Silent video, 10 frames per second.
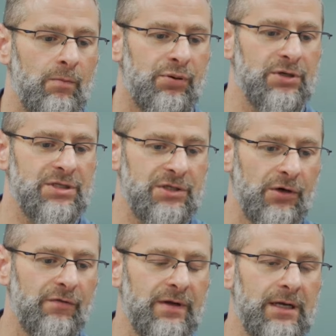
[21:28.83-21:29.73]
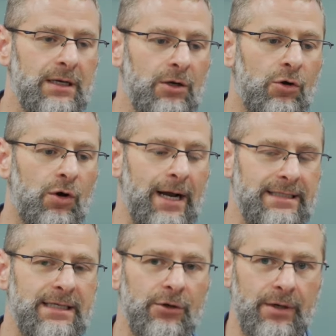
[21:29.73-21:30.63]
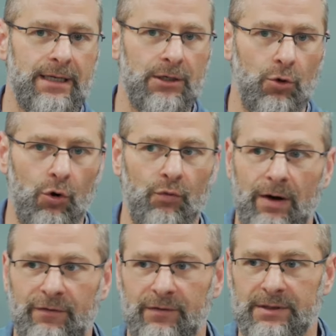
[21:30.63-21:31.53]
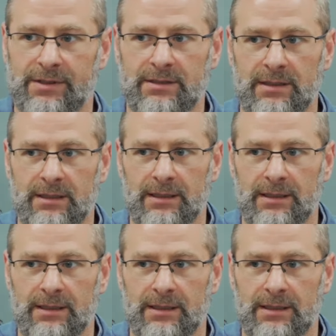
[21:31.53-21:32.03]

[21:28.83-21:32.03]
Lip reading: preserving criterion or reference.